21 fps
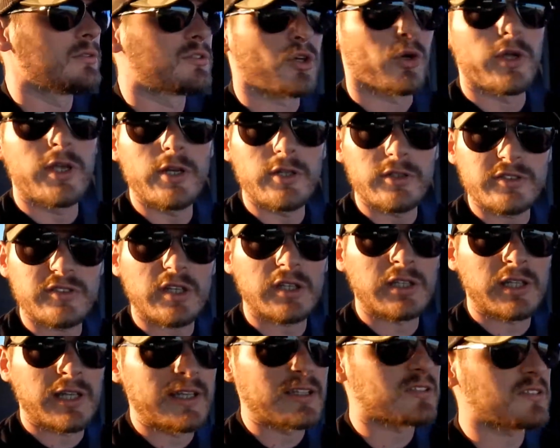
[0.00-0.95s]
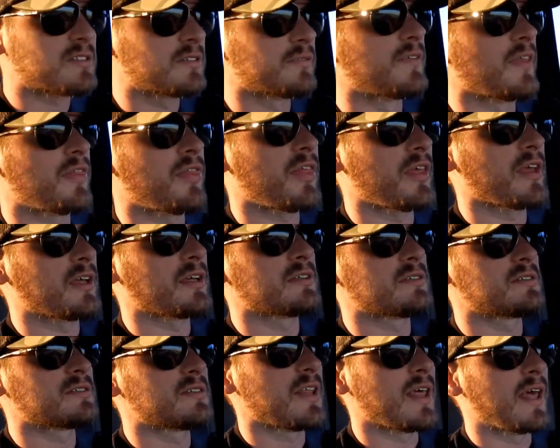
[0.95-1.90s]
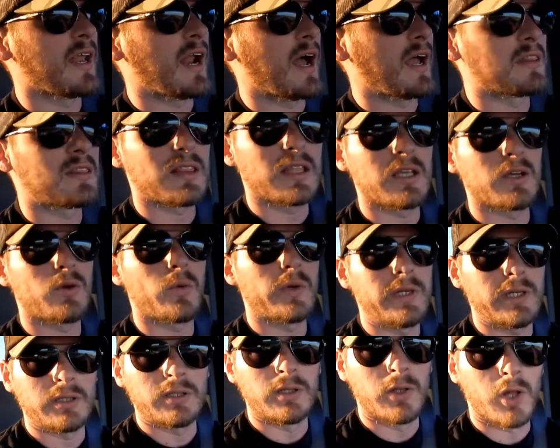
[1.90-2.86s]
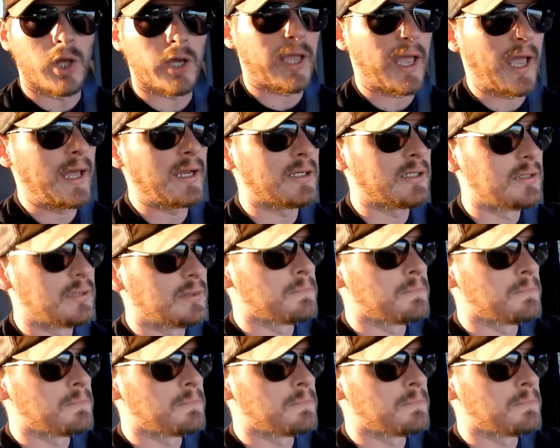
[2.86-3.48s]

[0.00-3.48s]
So here's a list of the things that I think we need to look at.